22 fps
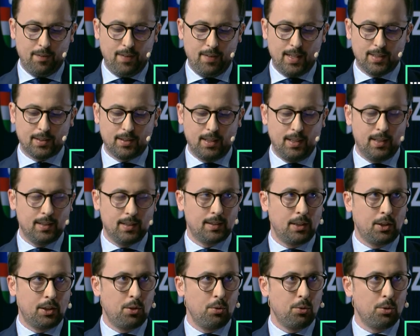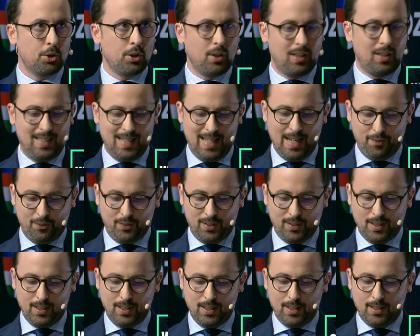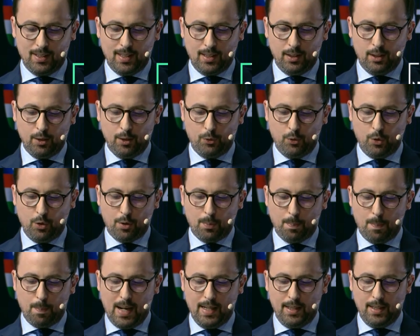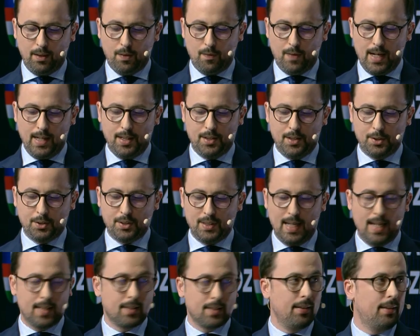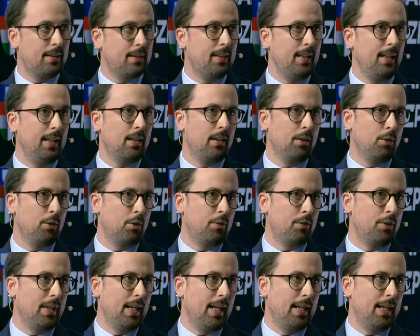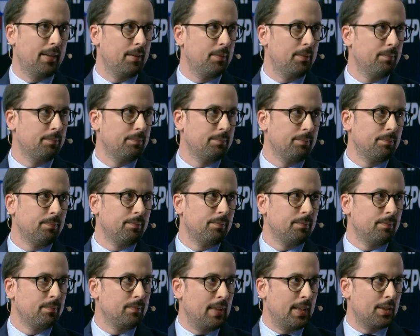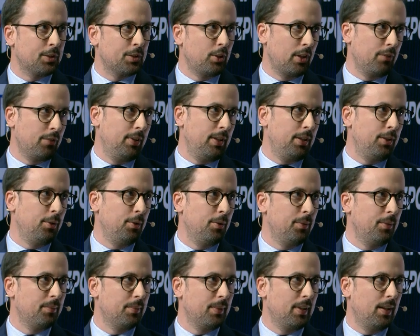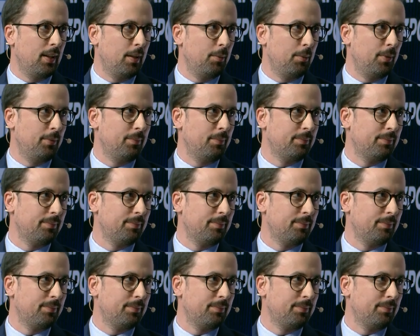Western institutions left that the woke mind virus hasn't taken over yet? Let's start with you, Guglielmo.